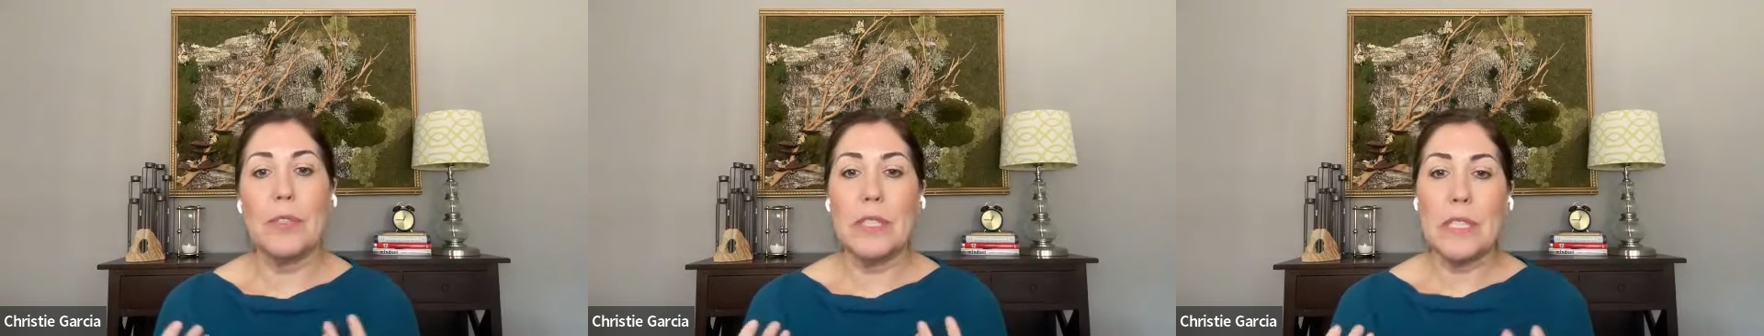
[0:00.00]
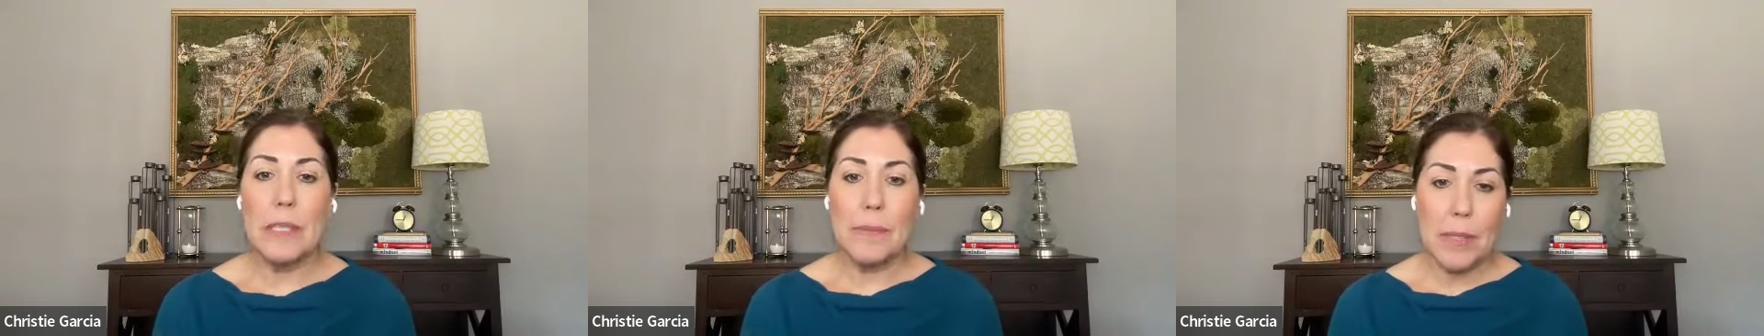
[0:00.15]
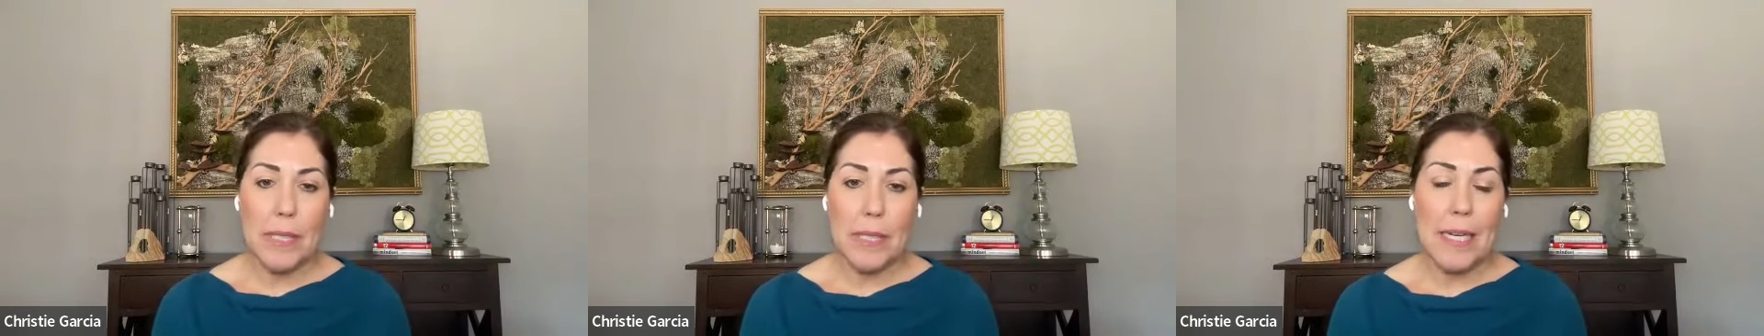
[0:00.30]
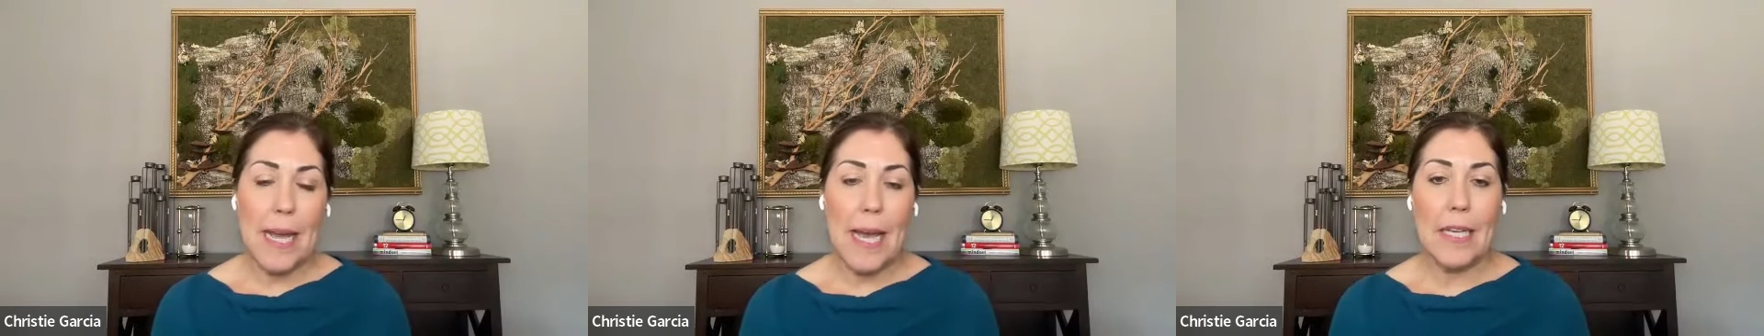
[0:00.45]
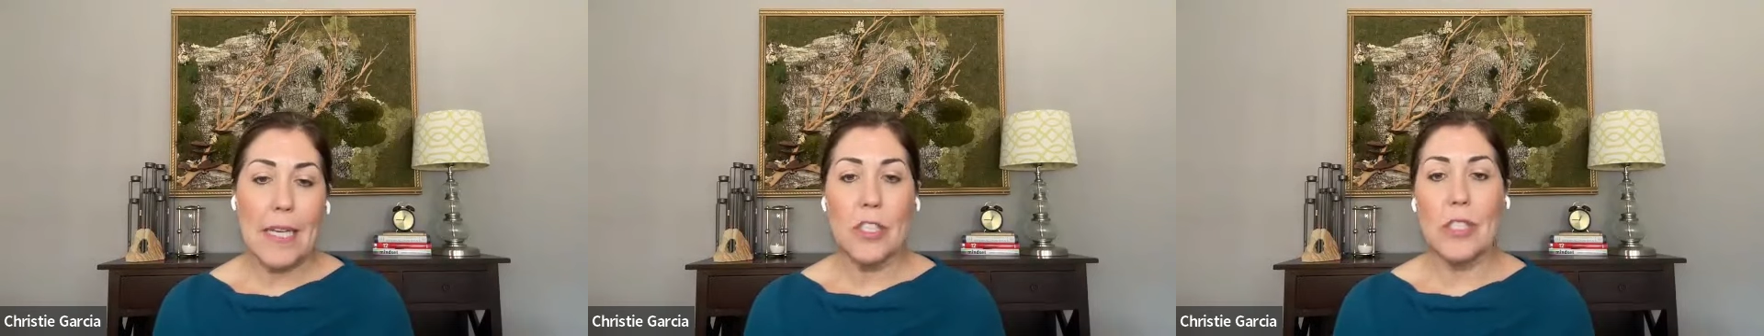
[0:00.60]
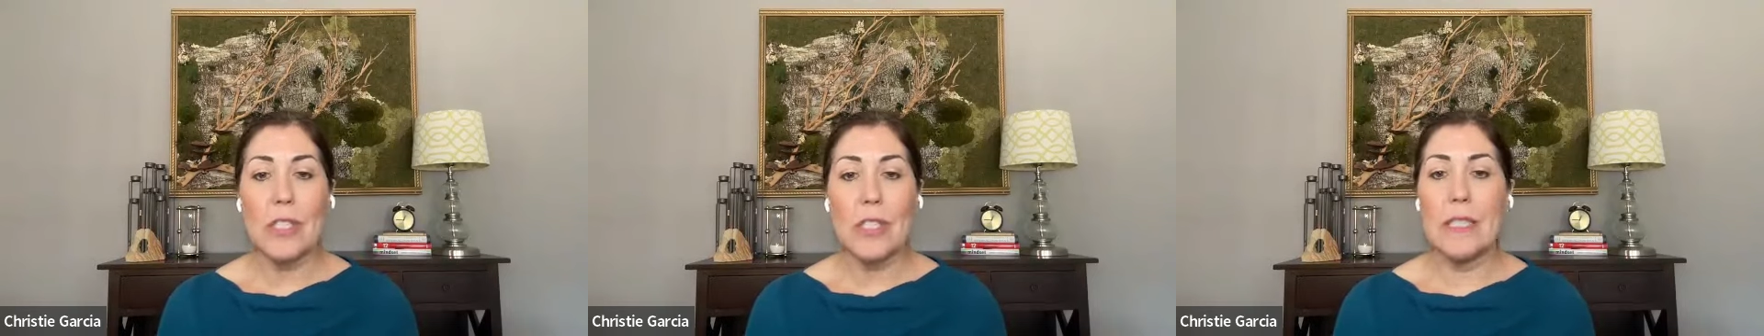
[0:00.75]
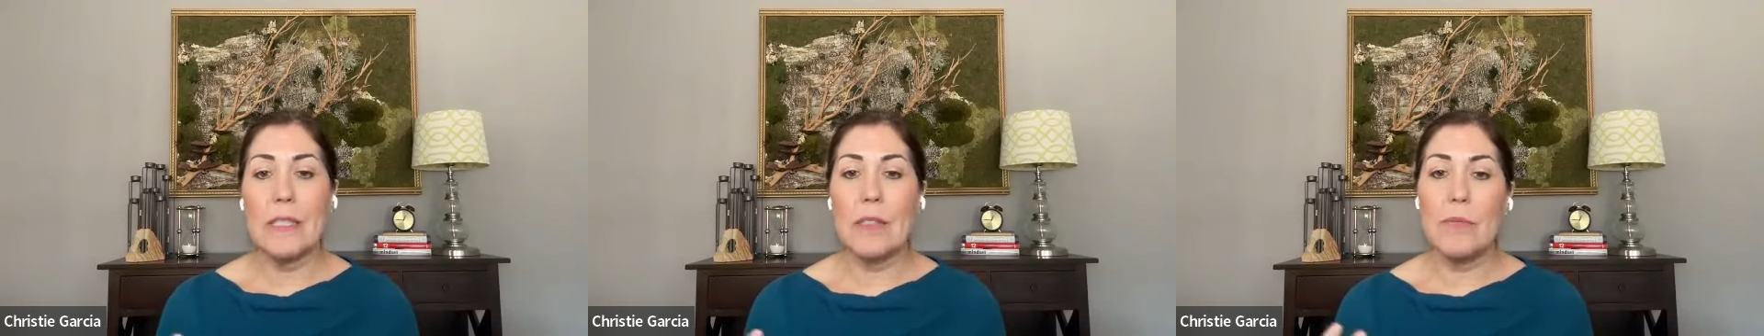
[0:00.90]
deep
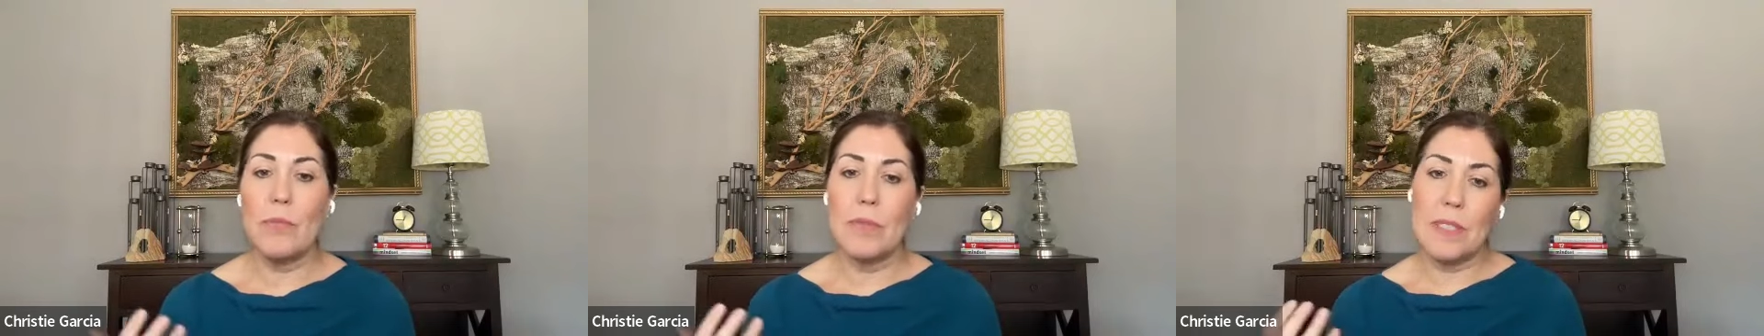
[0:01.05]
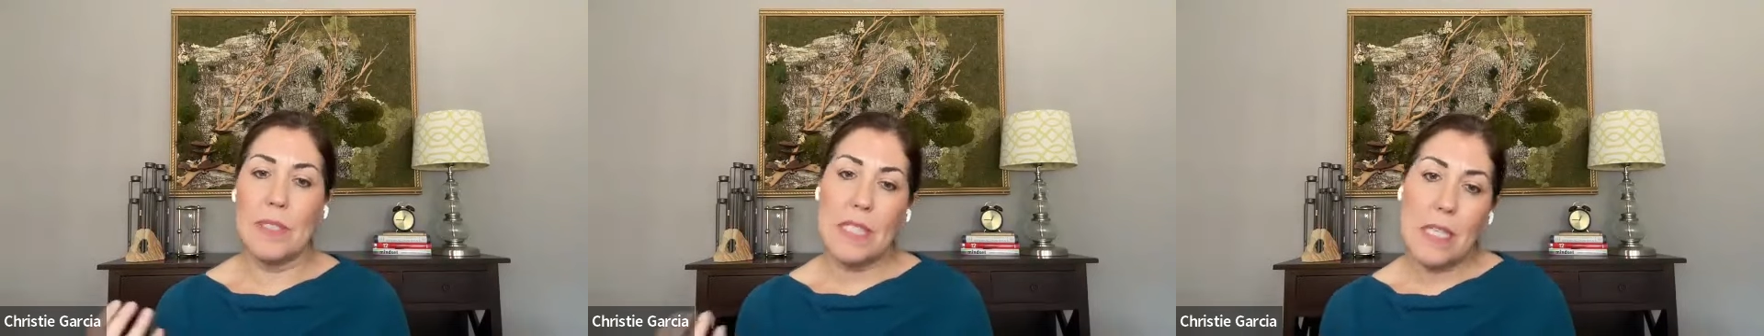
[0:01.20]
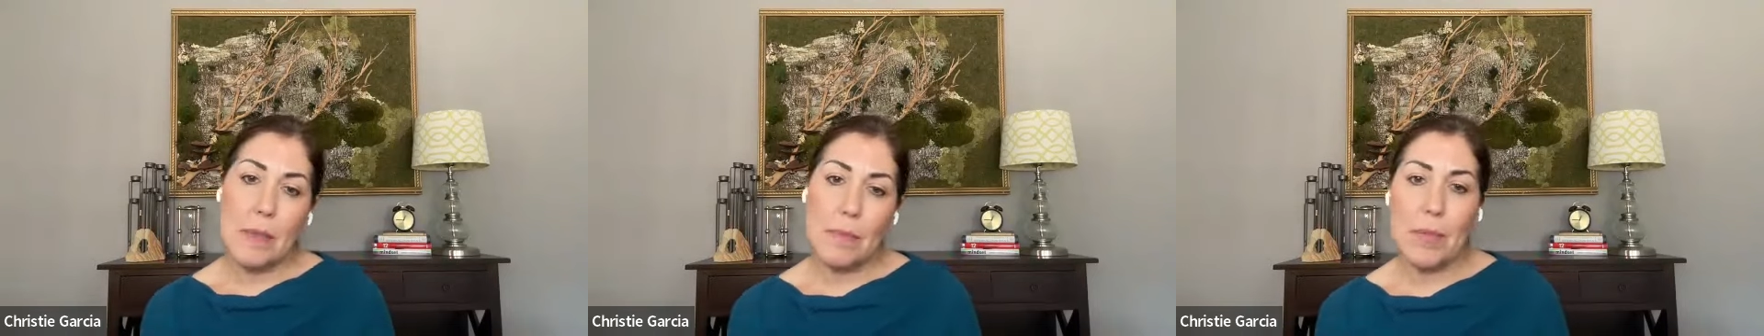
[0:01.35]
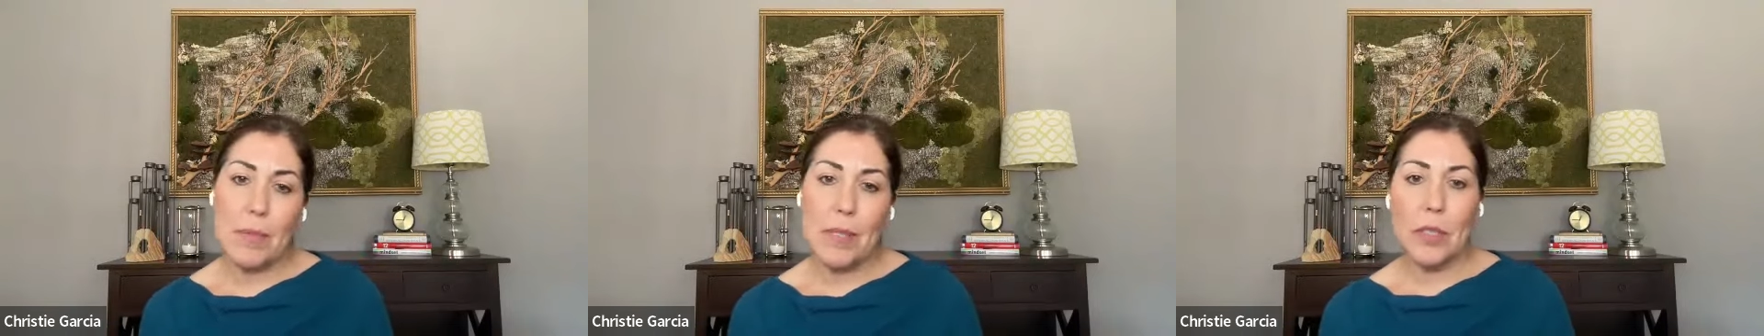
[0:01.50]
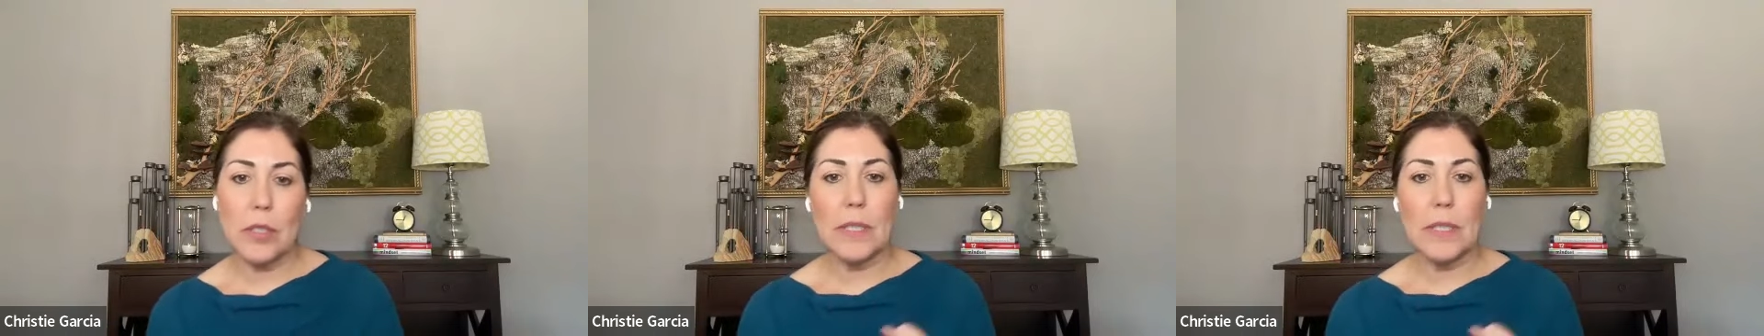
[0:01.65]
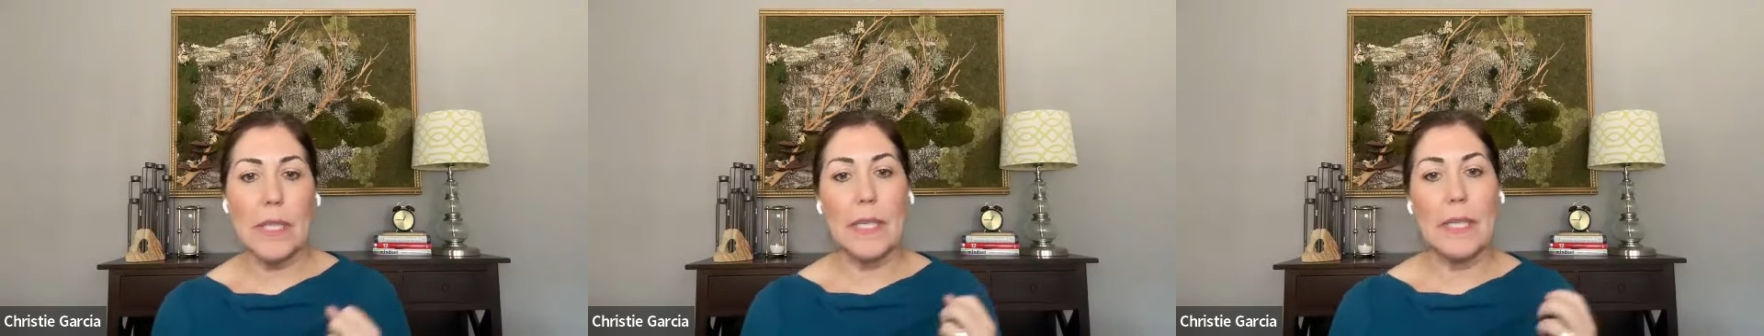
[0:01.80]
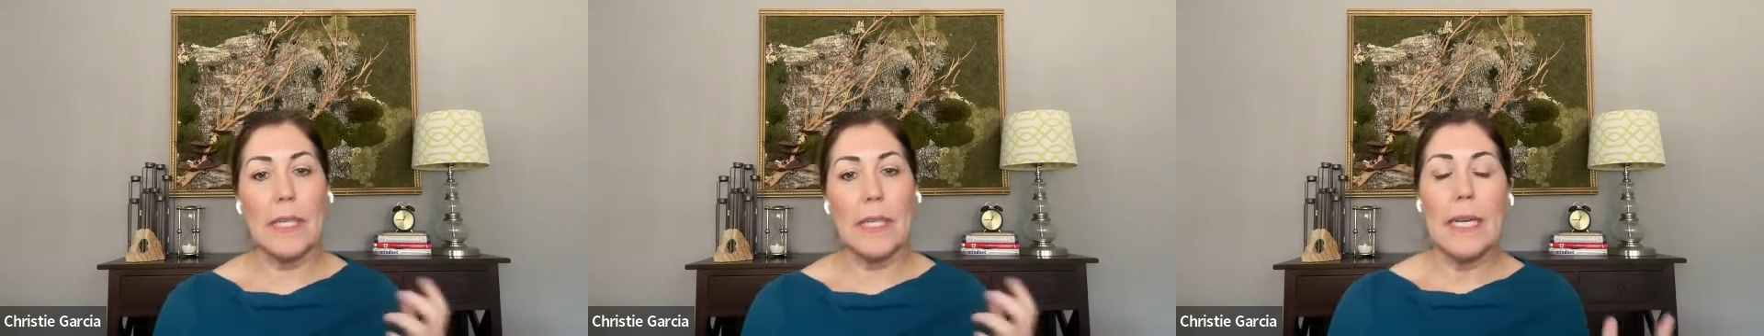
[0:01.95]
connections, team
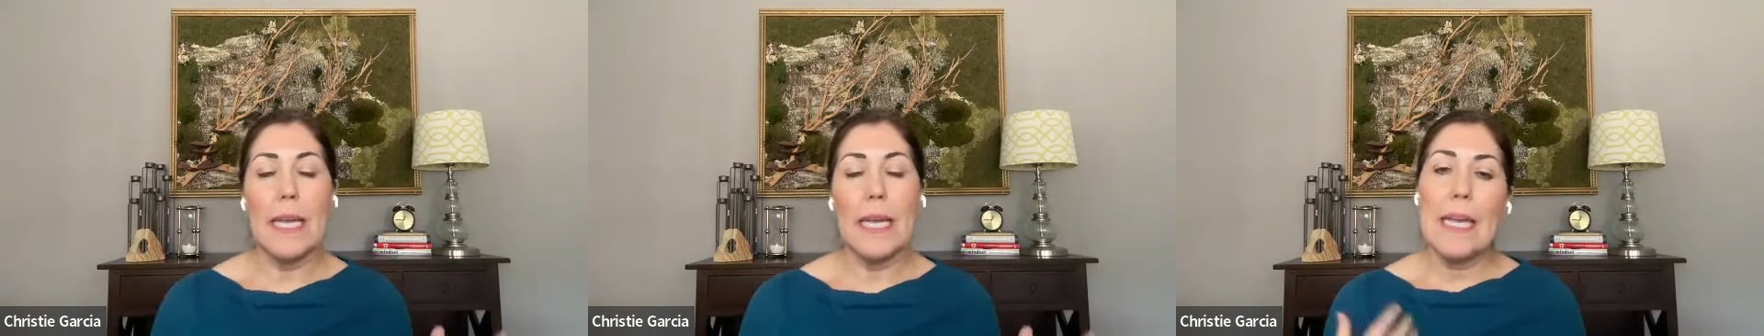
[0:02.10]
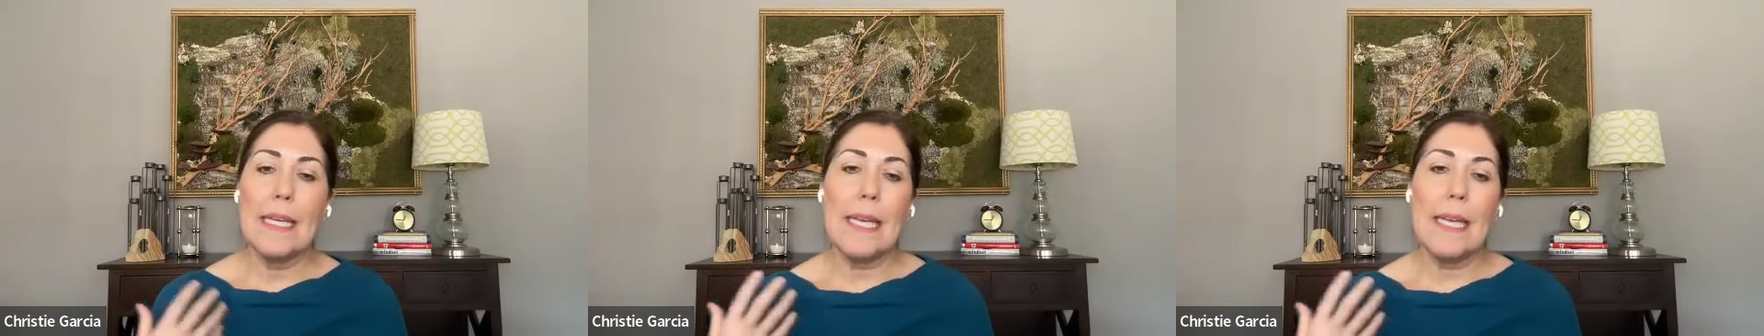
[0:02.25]
building,